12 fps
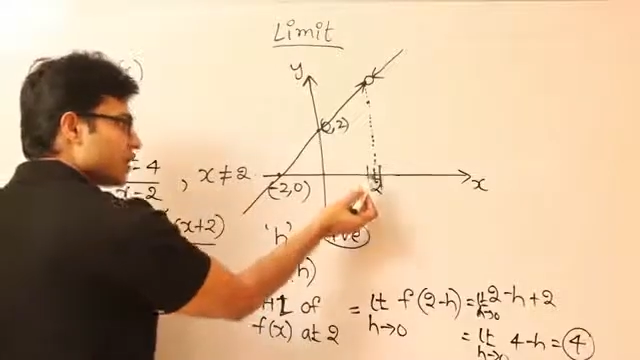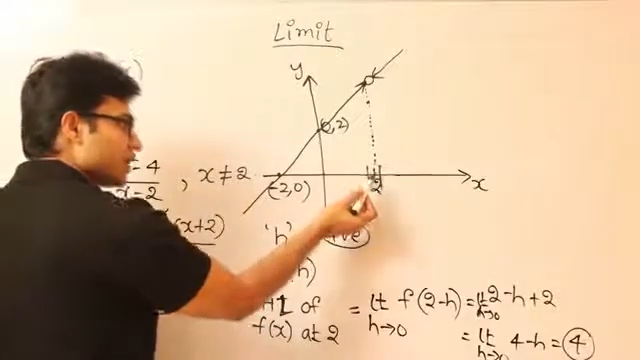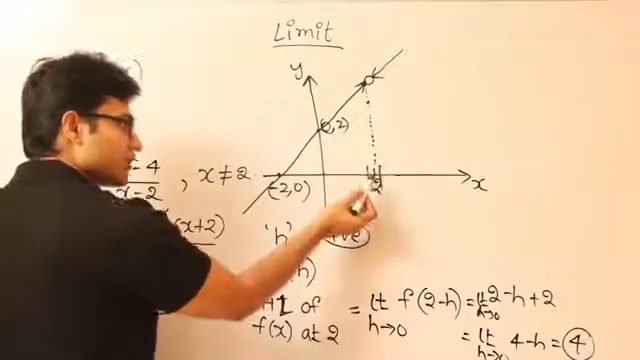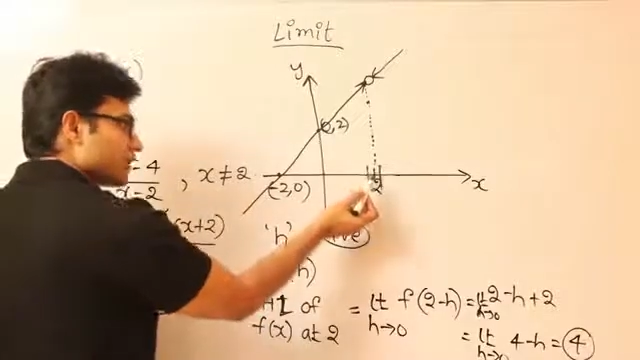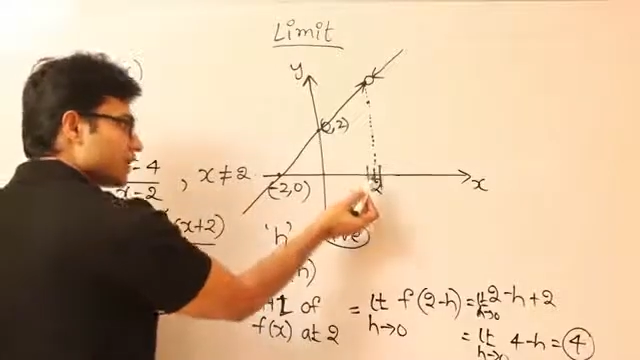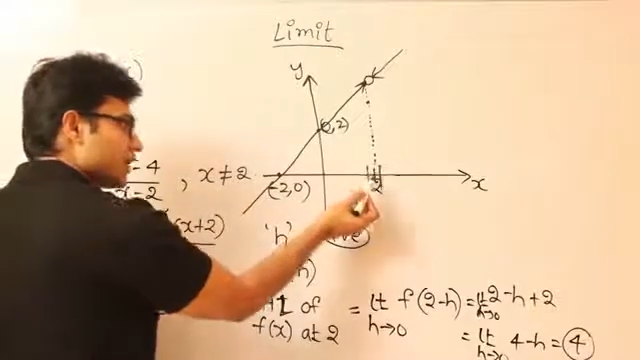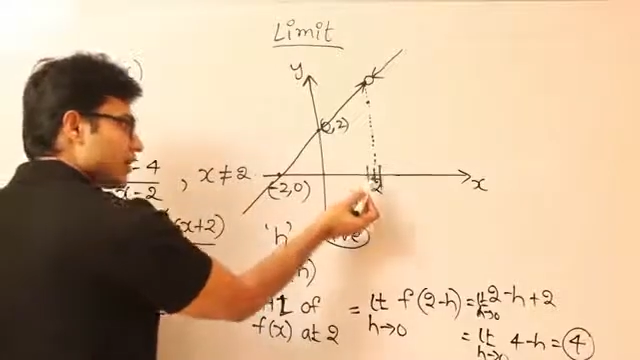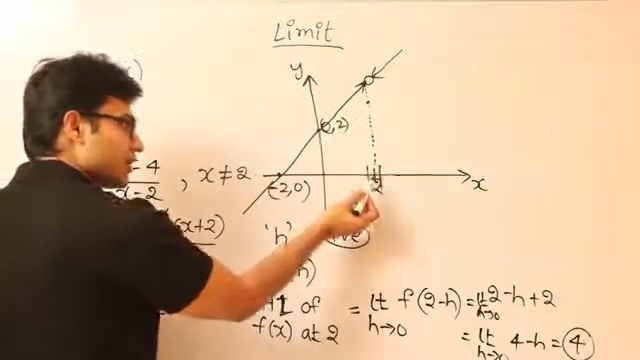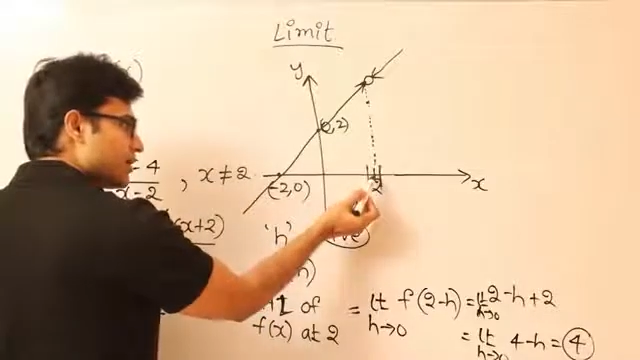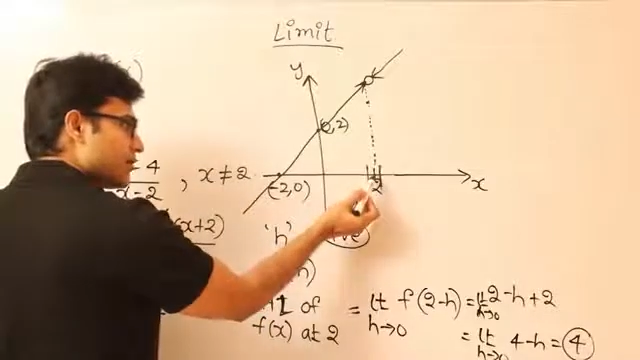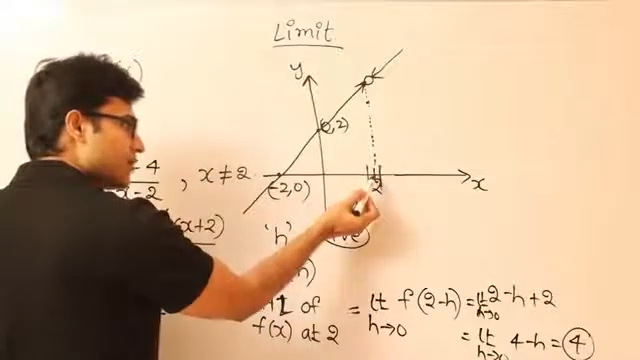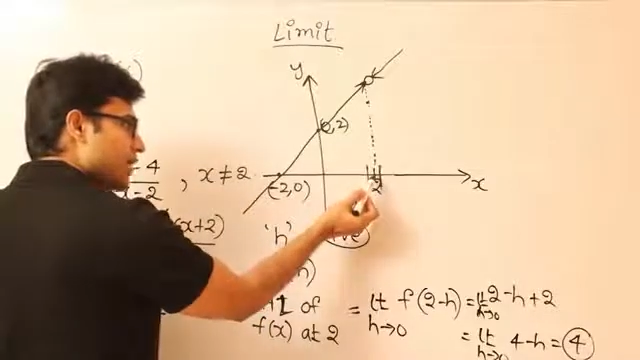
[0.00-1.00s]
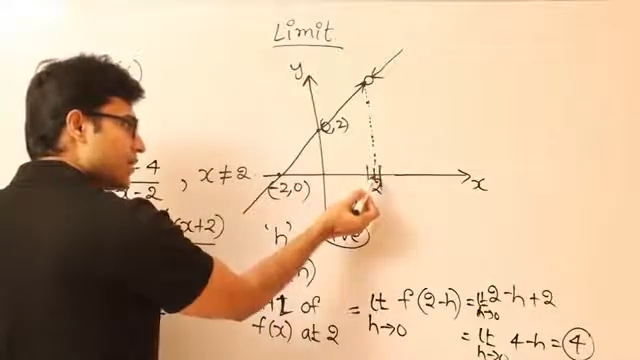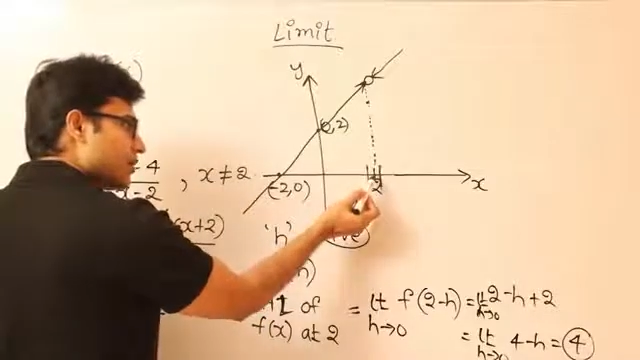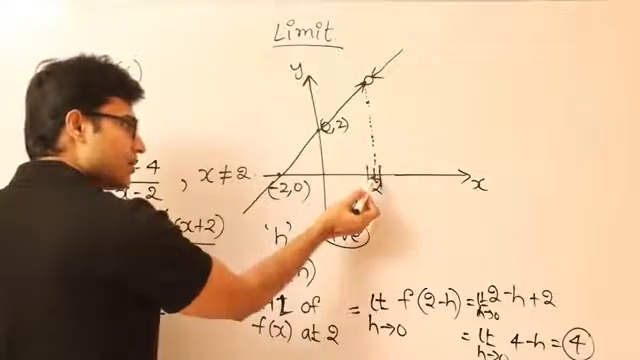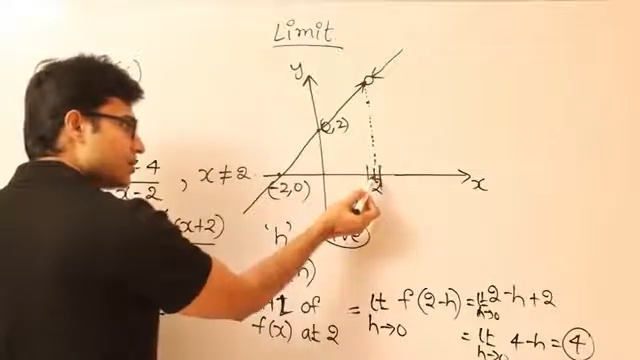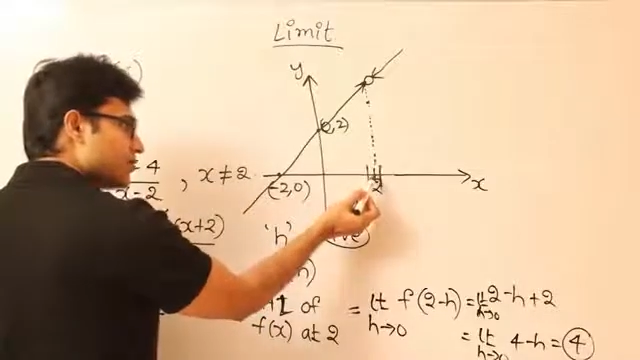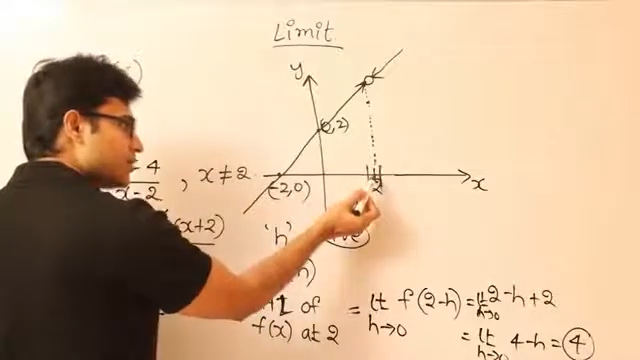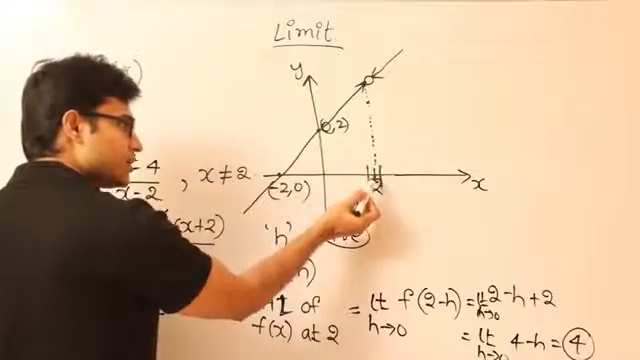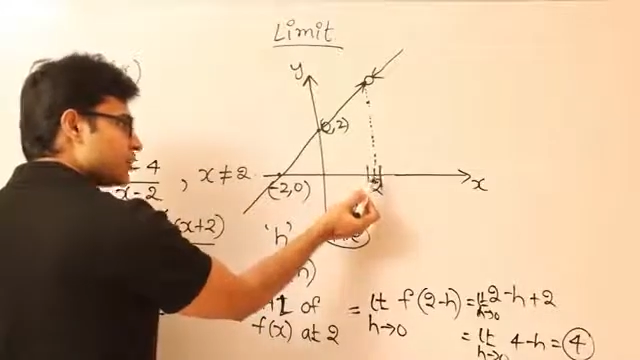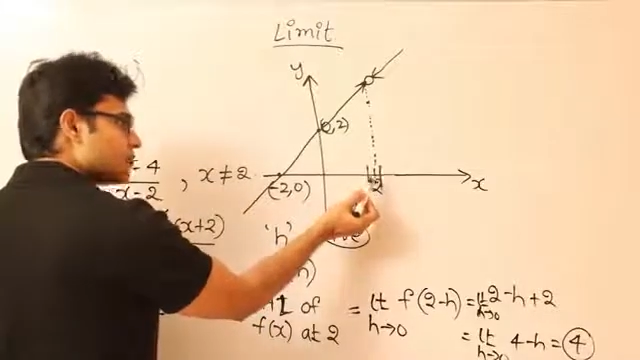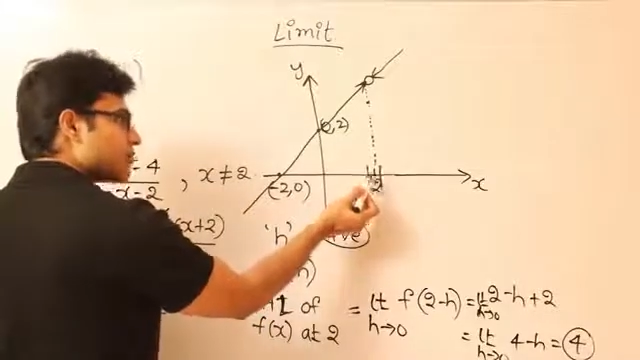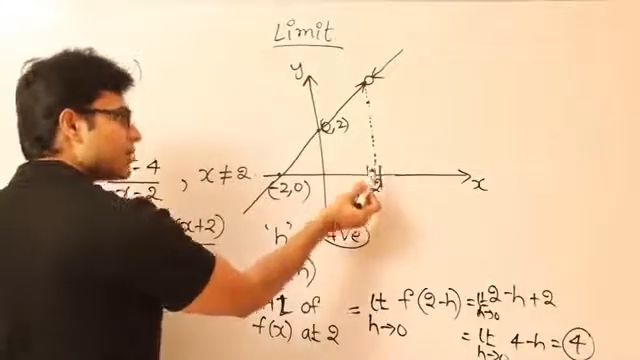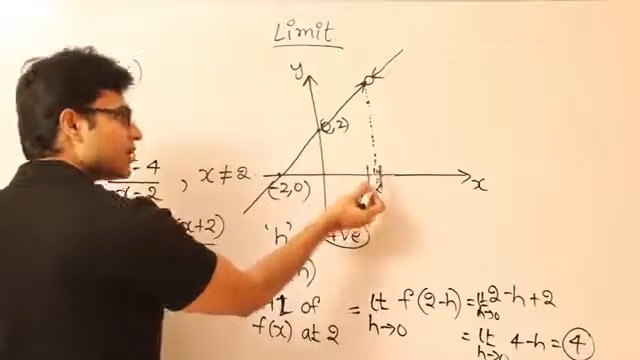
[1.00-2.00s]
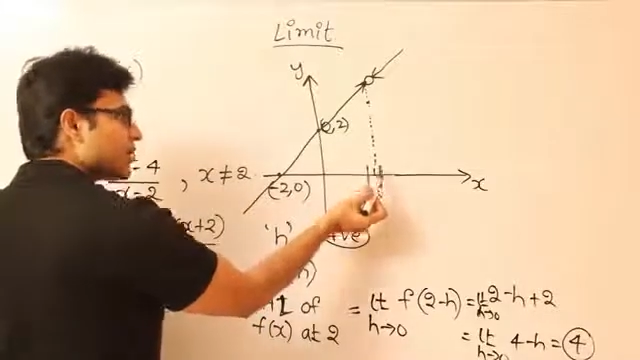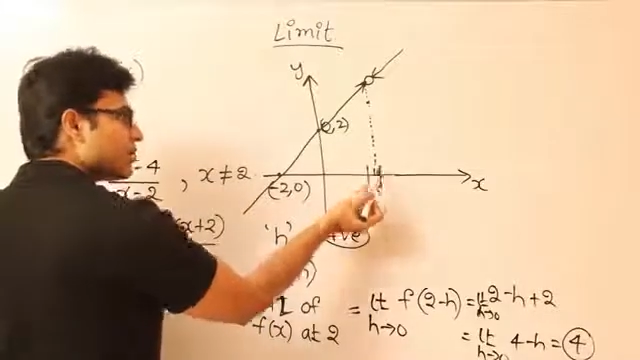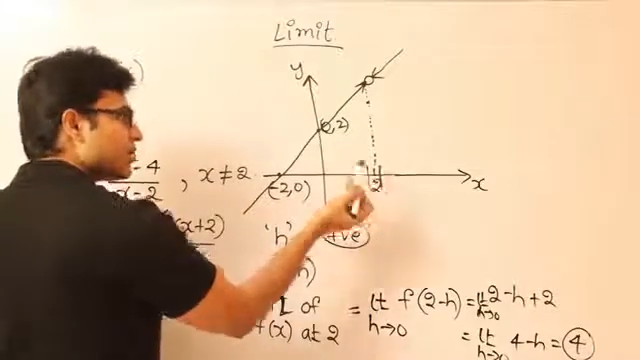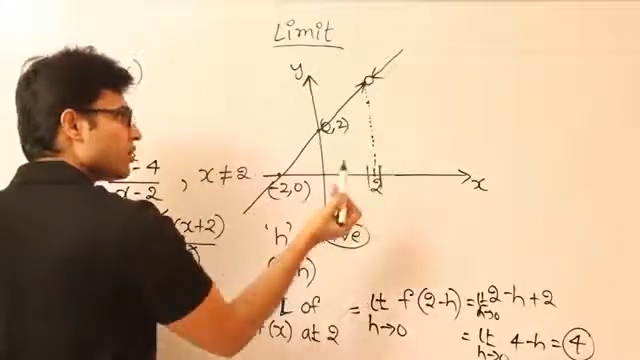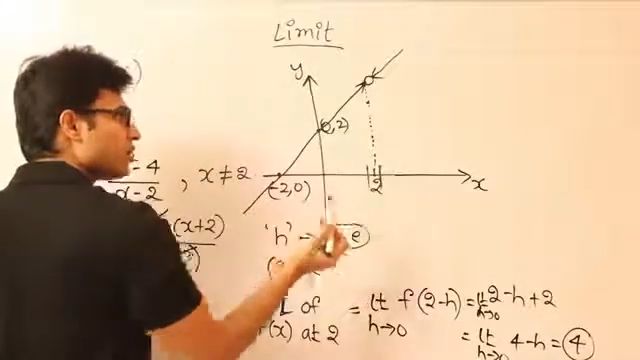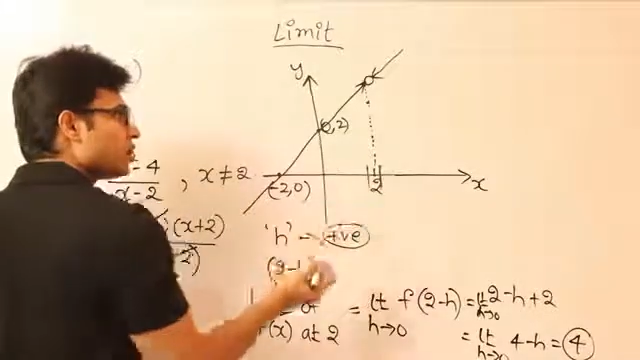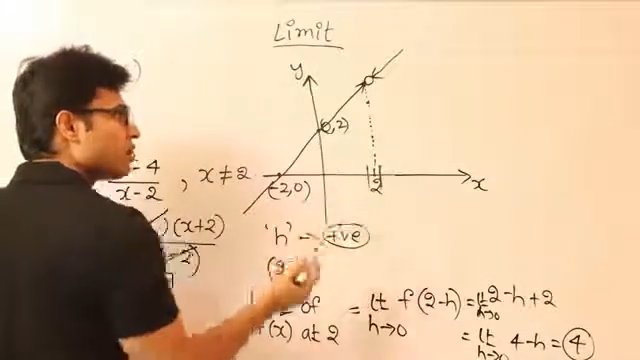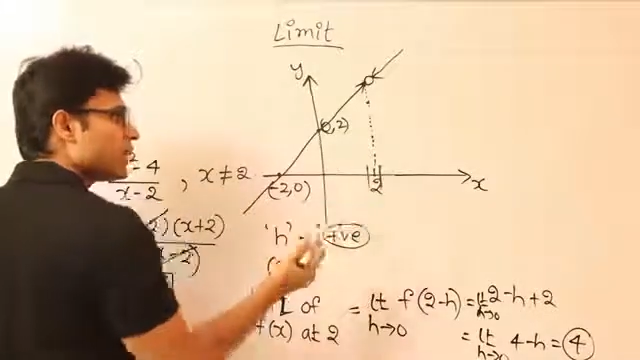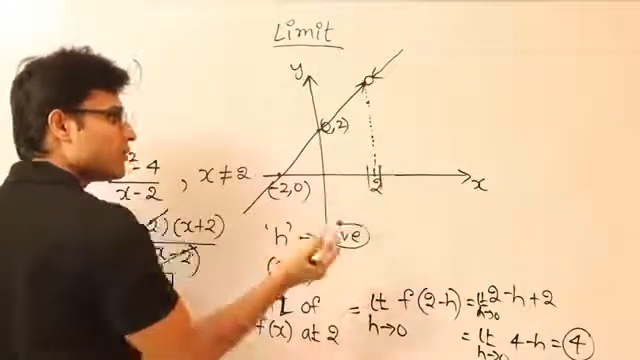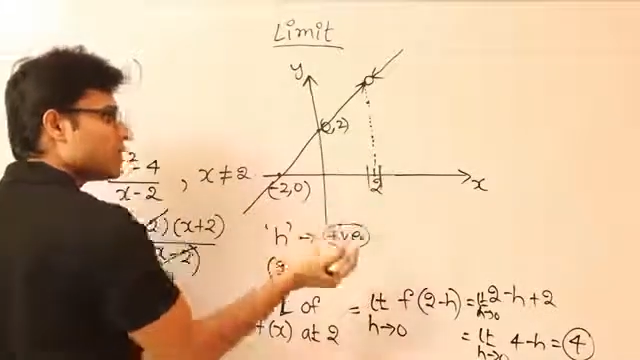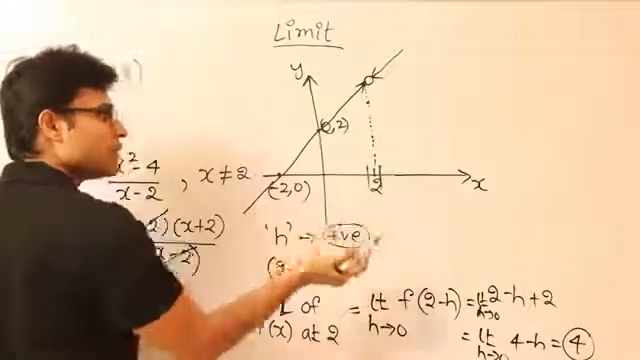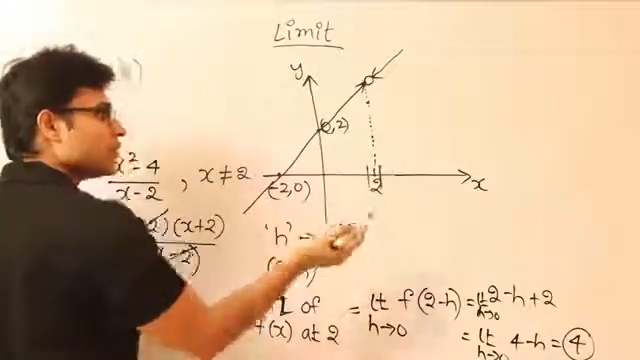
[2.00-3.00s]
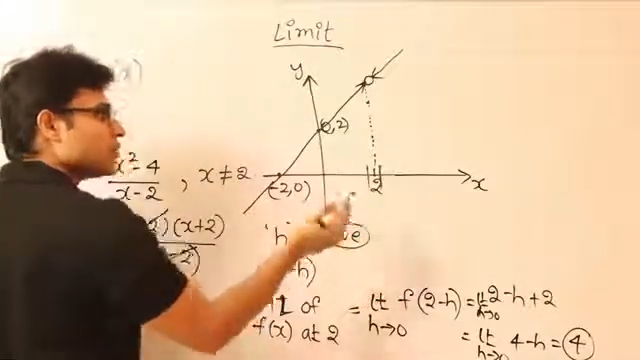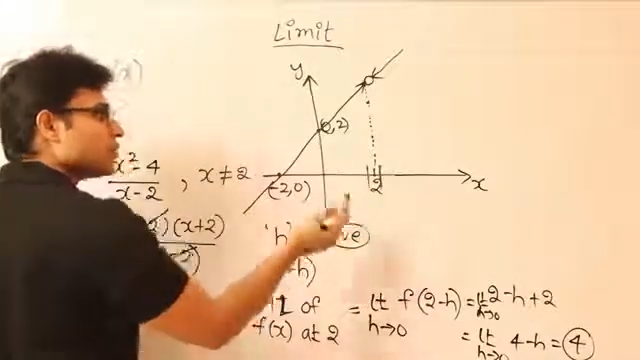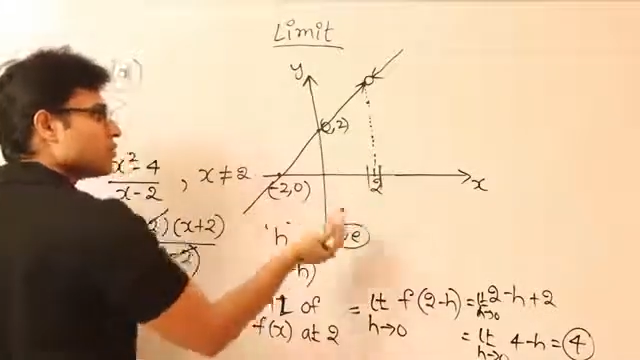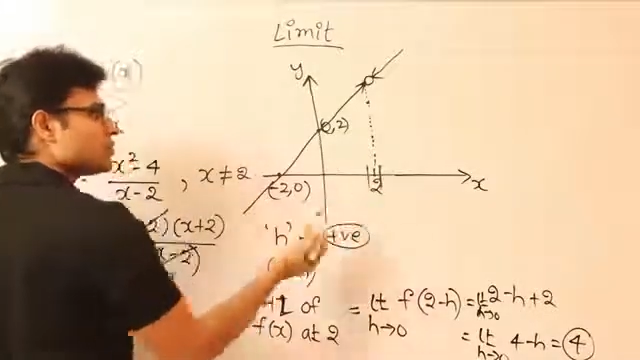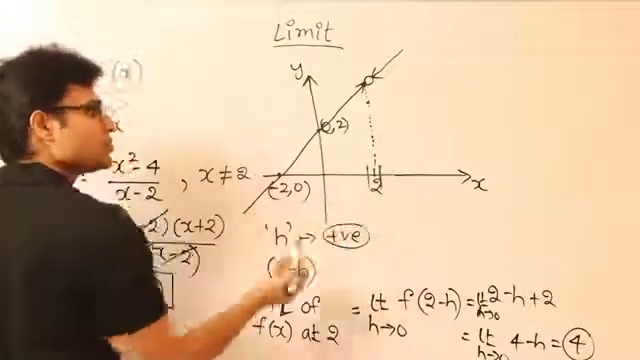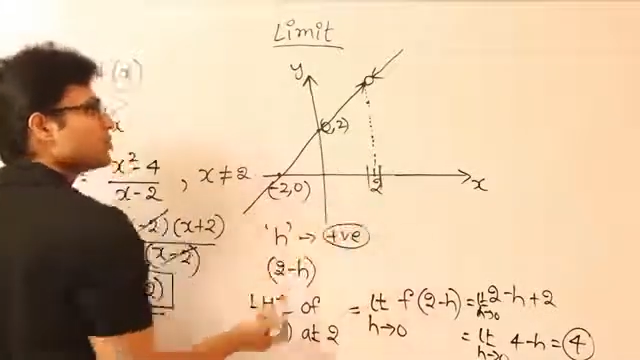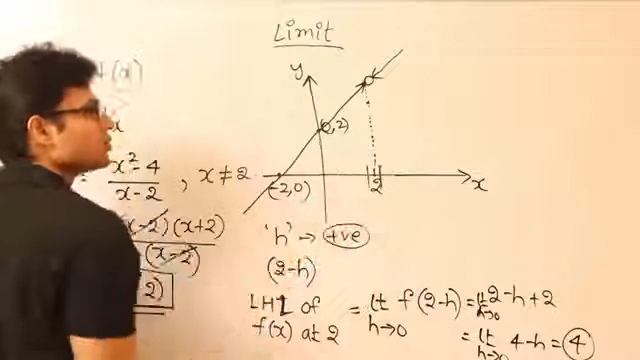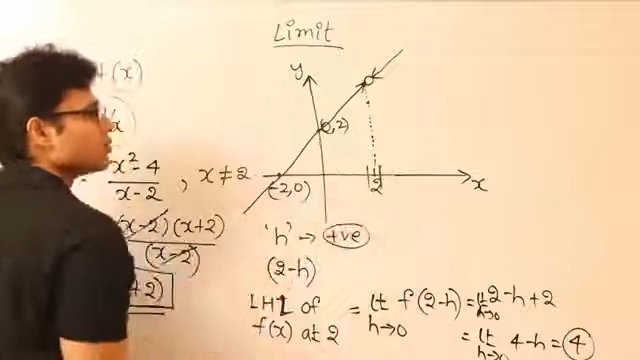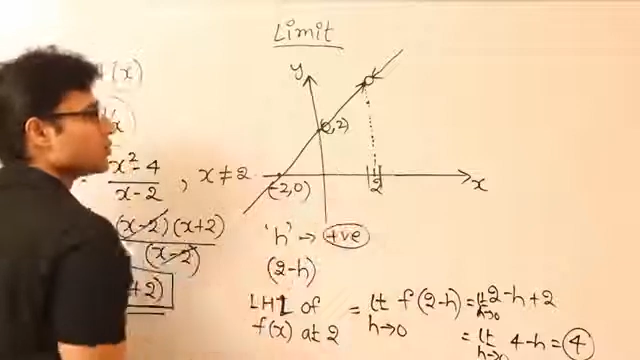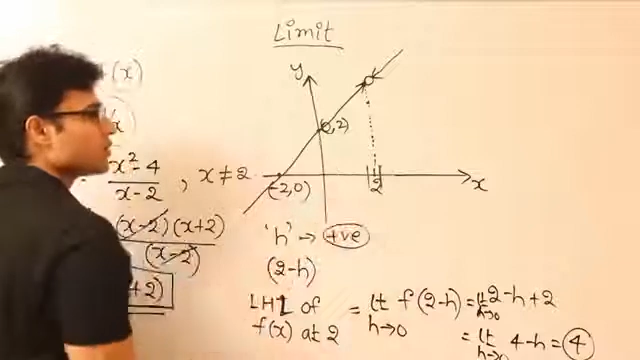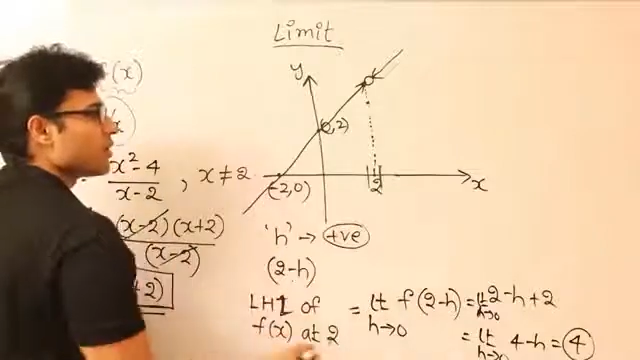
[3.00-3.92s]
function at a value which is to the right of 2 and very close to 2.